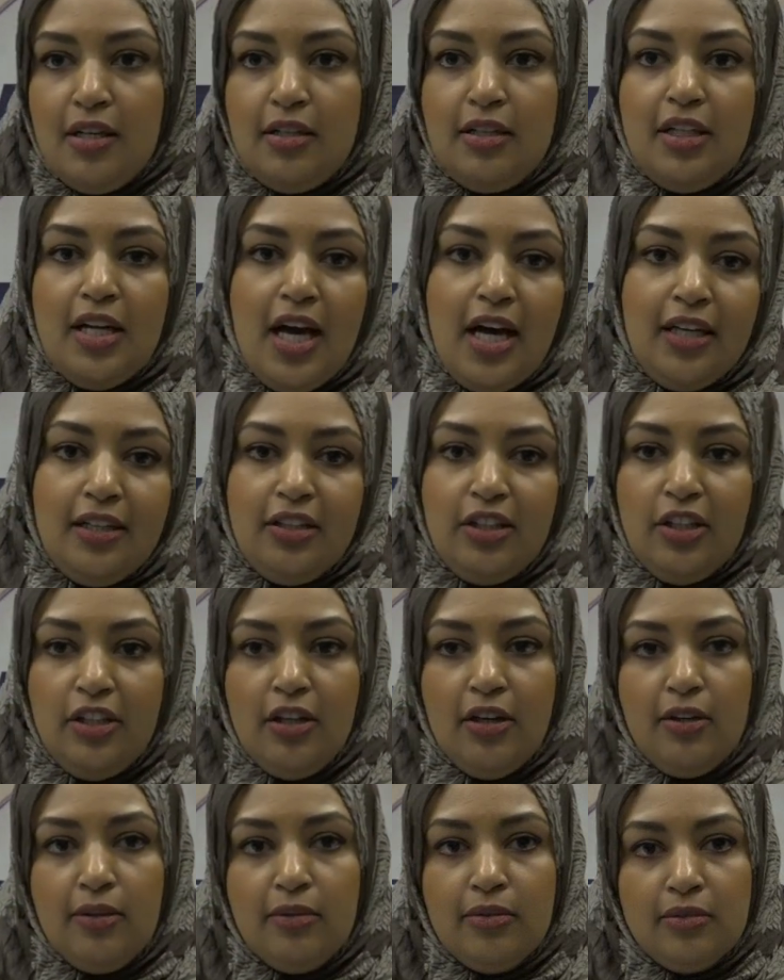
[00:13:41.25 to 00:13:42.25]
Not, you
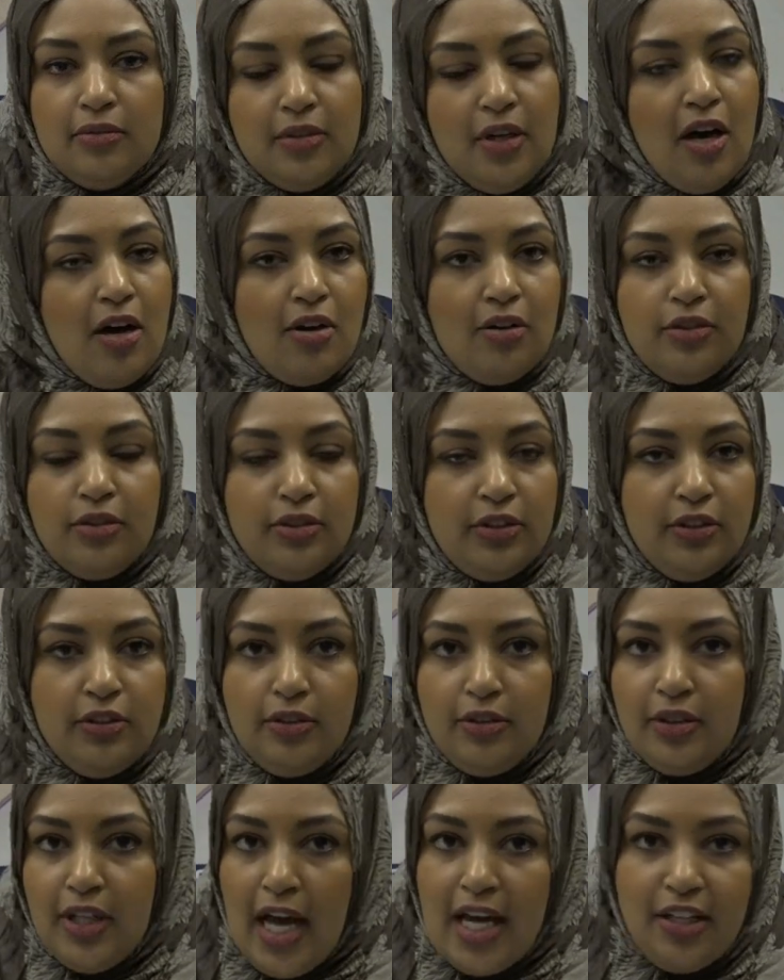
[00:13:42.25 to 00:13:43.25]
know, oh,
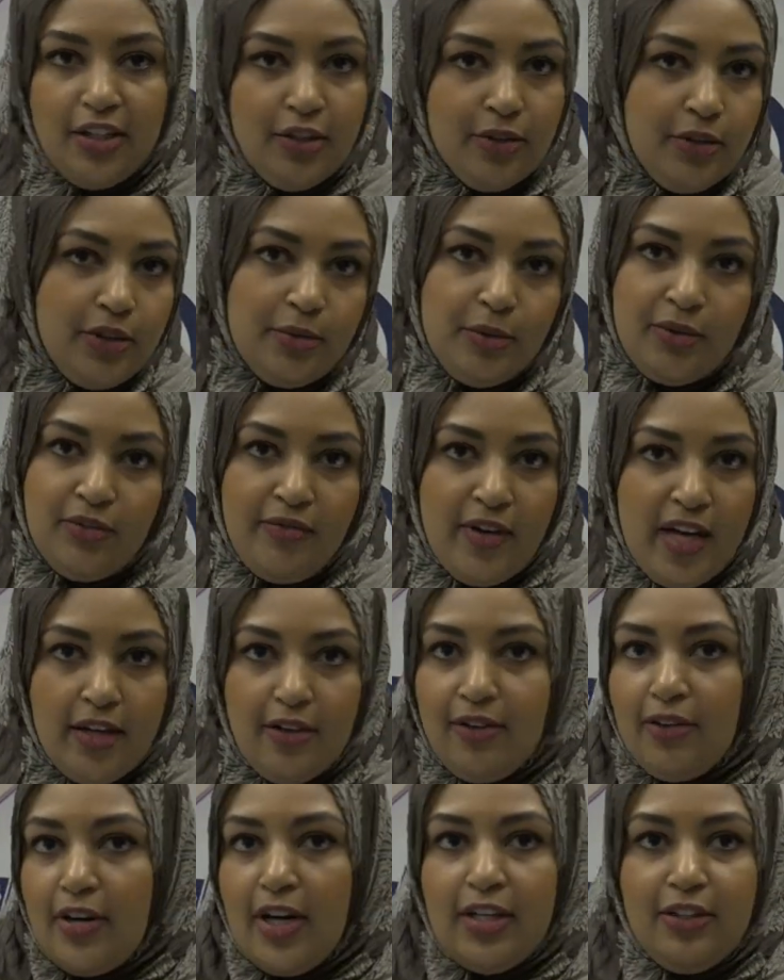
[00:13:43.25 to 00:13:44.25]
you, I knew you would
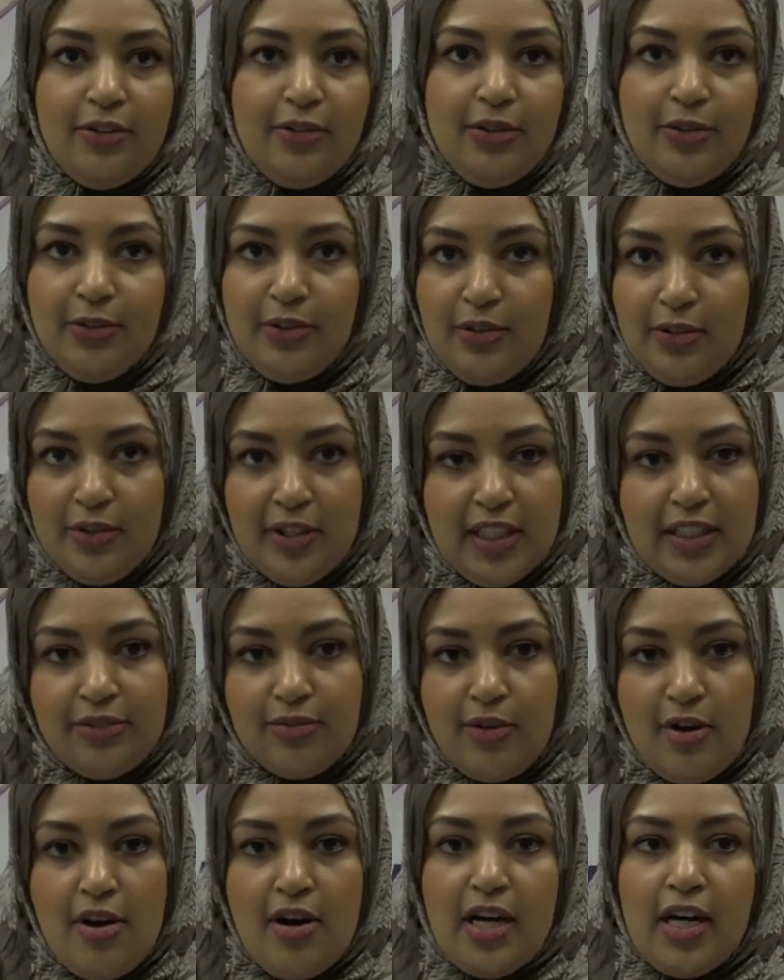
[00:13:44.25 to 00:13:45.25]
fail, or I knew you'd do this
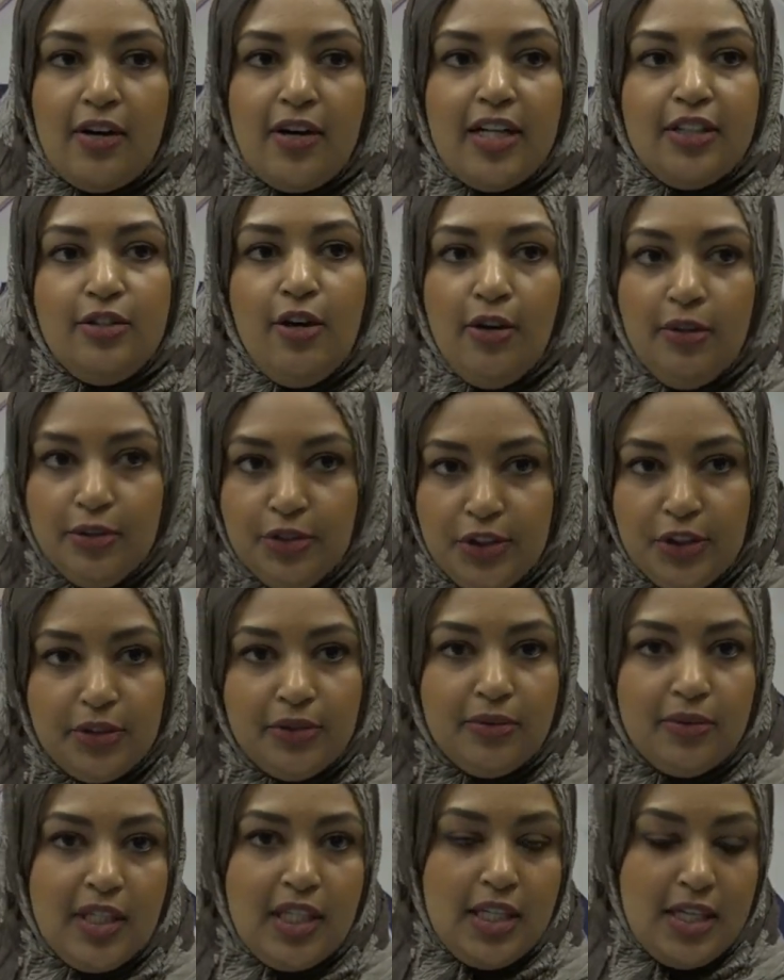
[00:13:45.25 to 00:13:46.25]
wrong, or I told
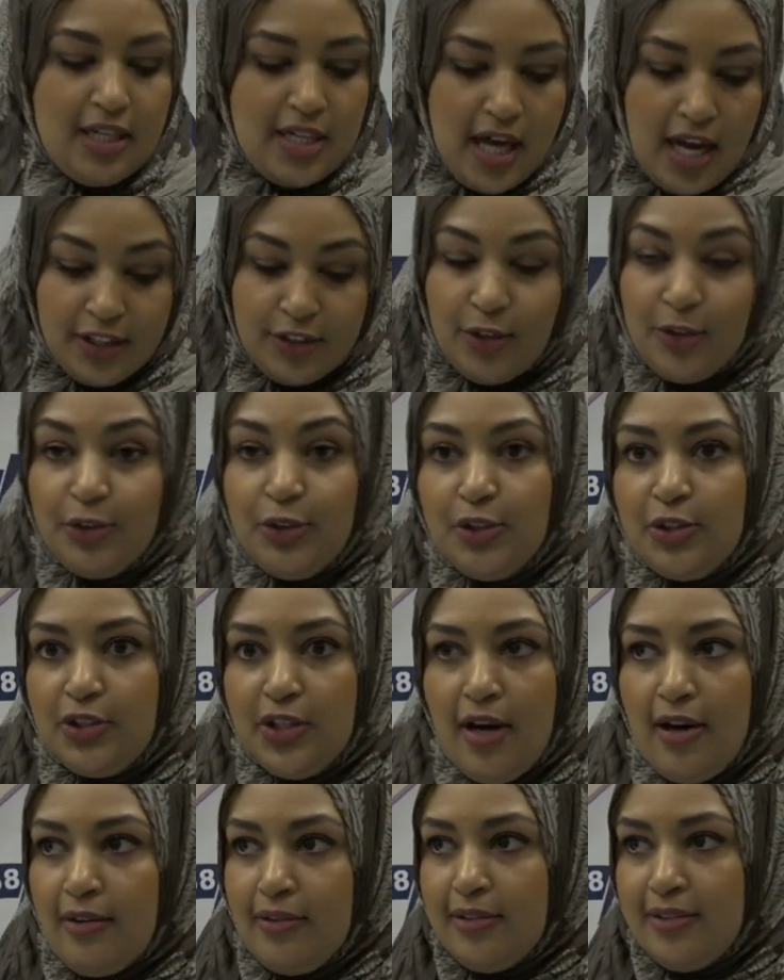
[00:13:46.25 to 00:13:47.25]
you, I told you
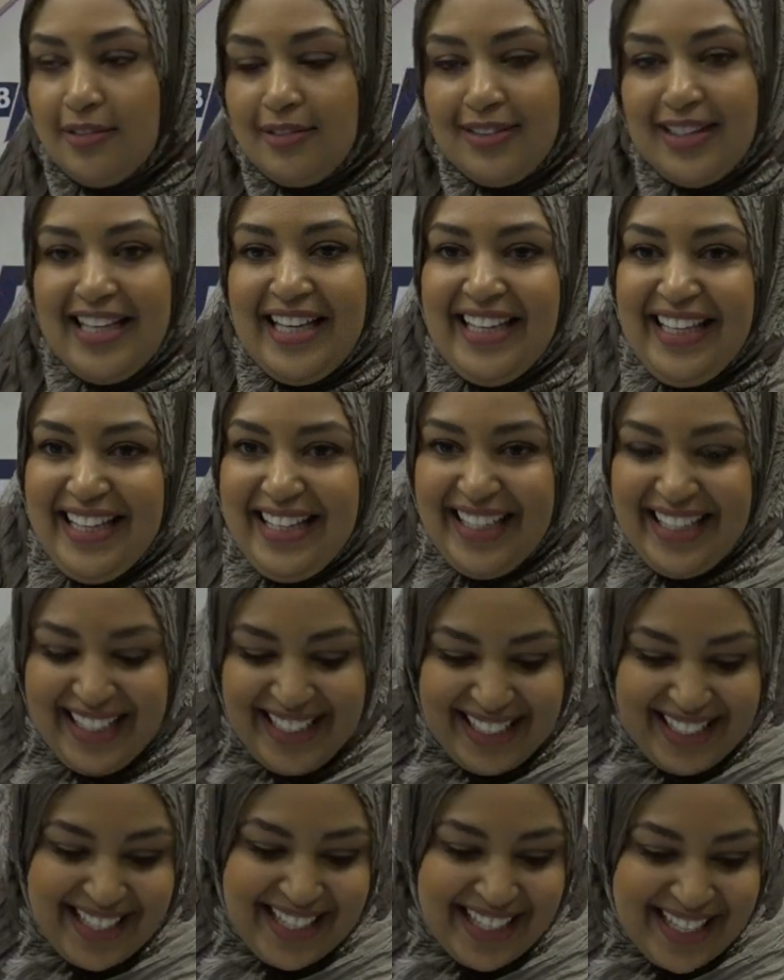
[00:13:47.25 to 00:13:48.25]
so. Mm-hmm.